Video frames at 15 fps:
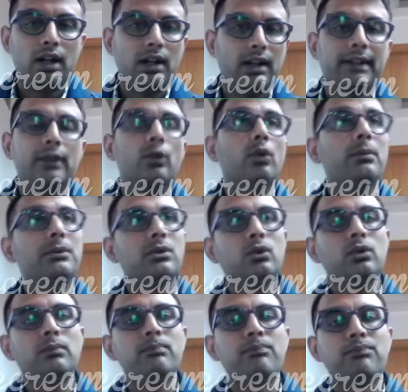I hope
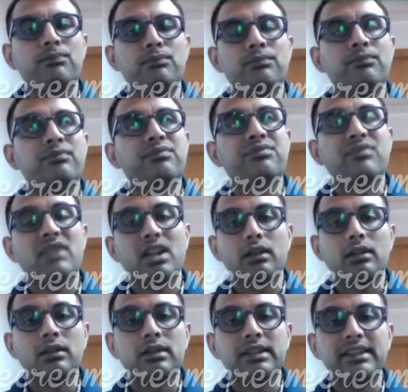so.
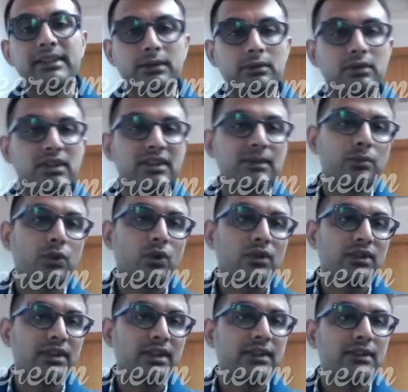This
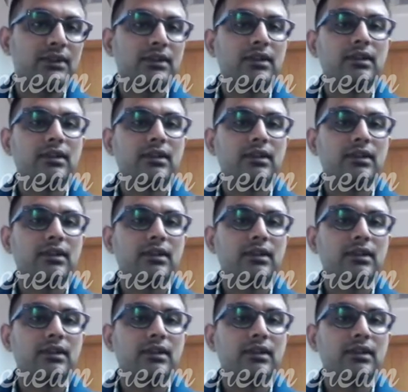process,